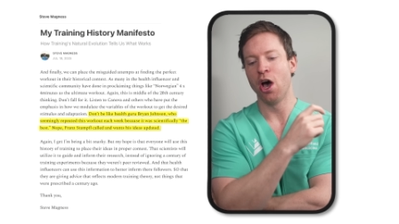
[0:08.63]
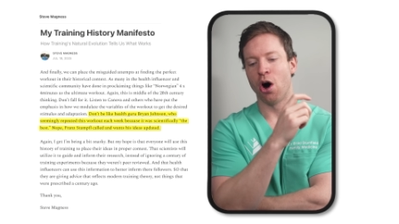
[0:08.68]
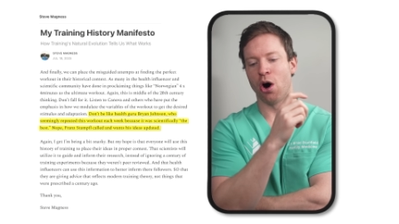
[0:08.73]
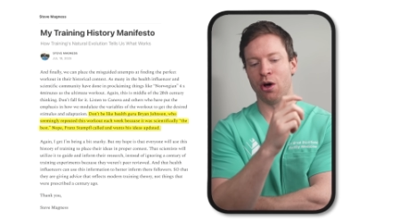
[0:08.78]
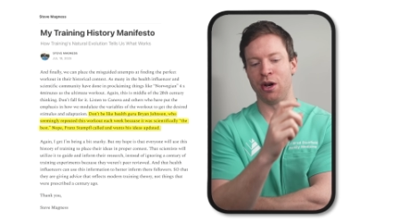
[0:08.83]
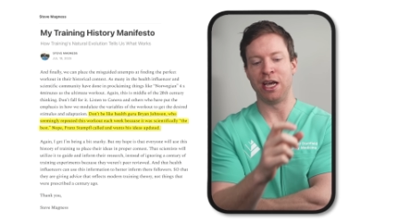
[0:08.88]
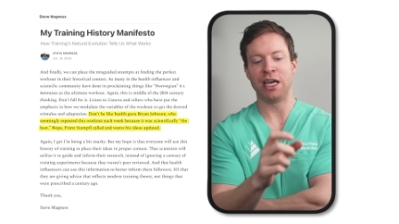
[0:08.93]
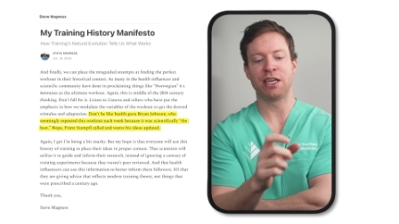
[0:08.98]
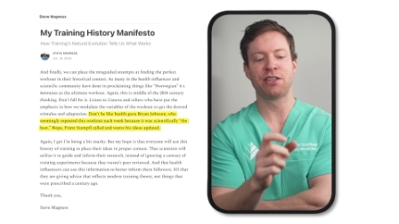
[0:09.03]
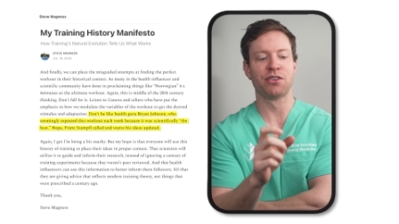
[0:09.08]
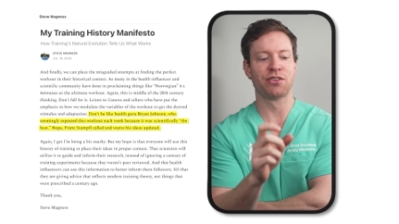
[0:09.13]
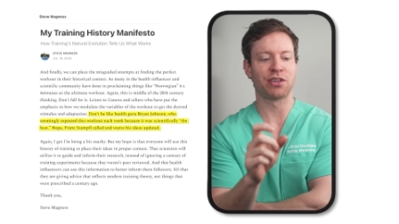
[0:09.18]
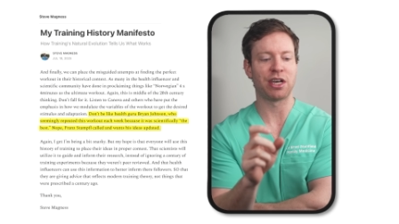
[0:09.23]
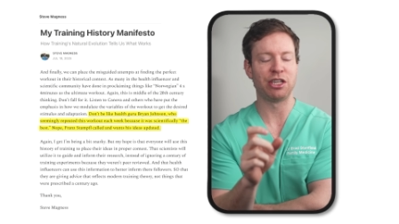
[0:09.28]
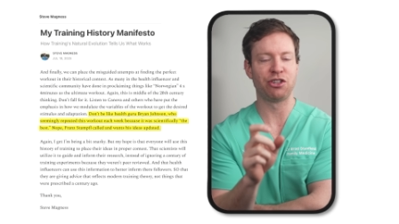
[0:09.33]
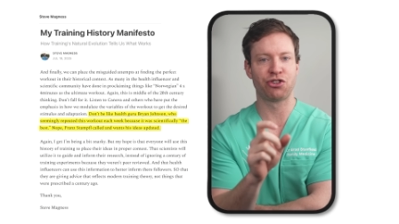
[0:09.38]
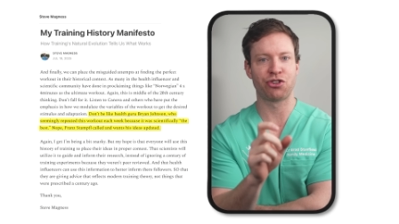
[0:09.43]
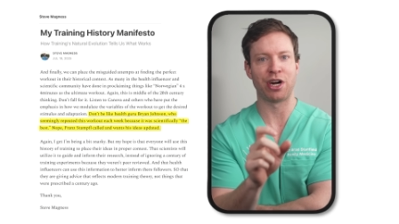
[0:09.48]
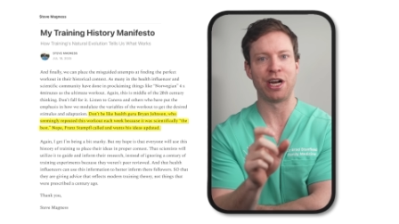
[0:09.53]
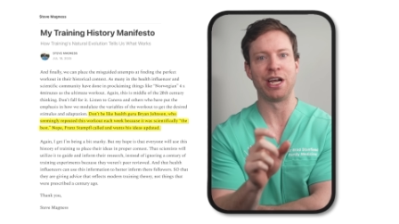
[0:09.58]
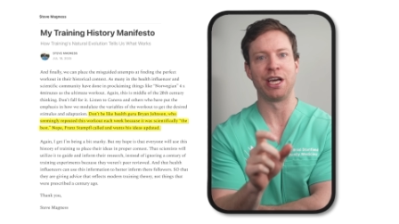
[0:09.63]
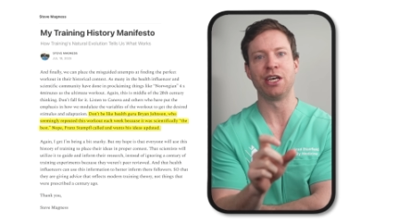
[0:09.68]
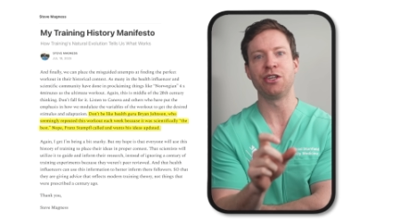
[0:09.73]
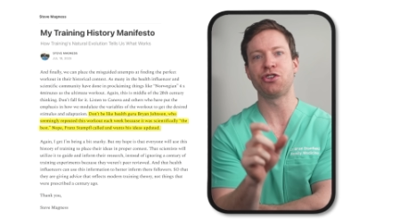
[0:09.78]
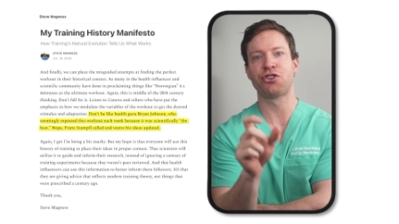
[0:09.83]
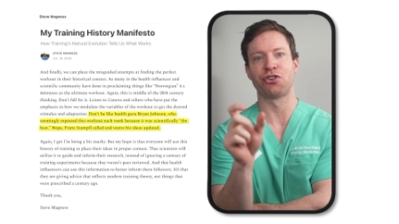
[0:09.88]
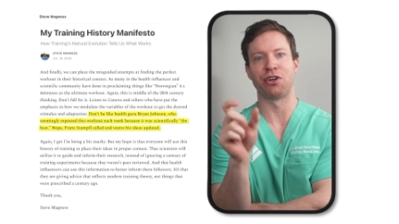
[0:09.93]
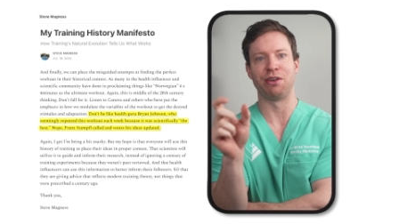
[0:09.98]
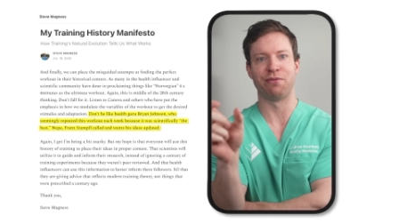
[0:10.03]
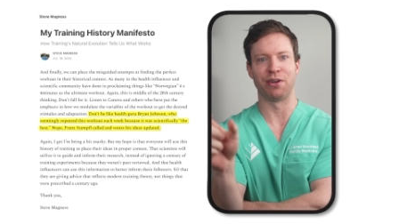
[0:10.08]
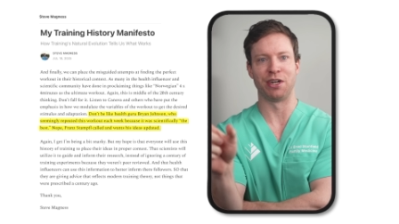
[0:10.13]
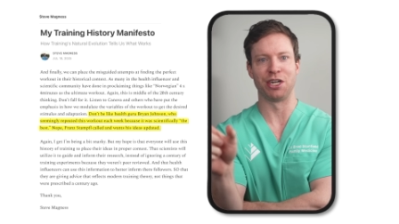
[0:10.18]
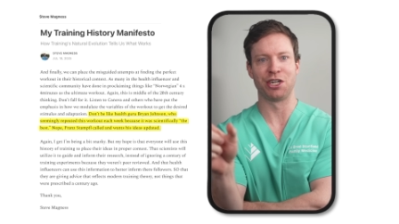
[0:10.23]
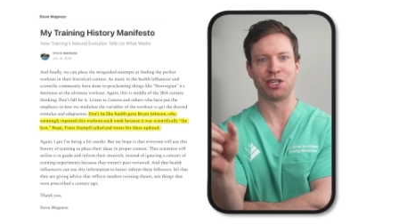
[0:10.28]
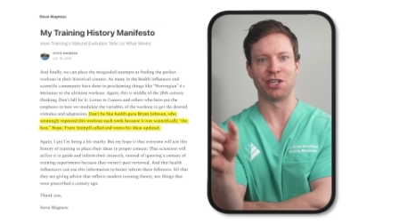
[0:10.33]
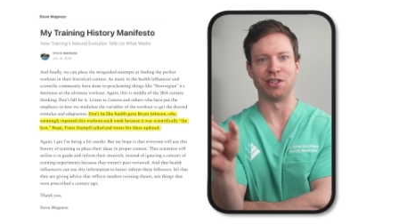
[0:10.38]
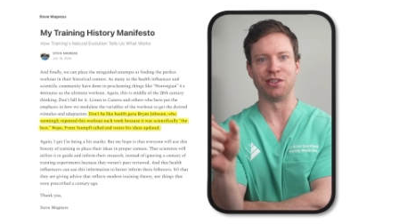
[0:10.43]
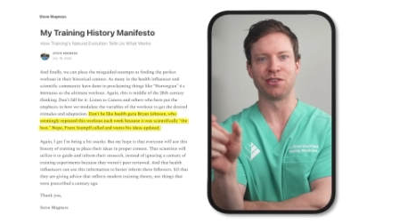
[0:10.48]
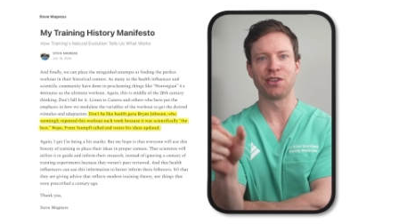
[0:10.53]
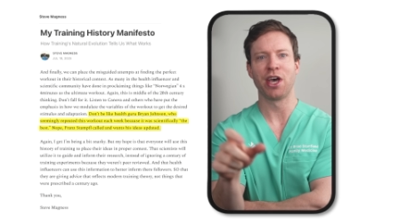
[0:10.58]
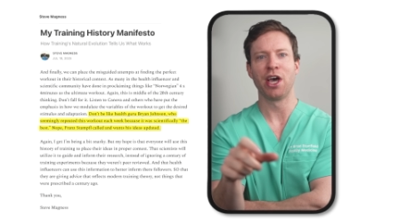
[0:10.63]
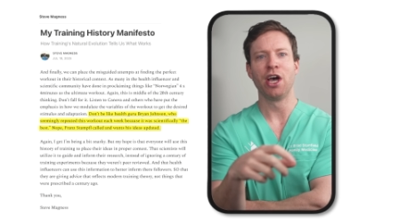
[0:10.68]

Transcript: on exercise training history finishes.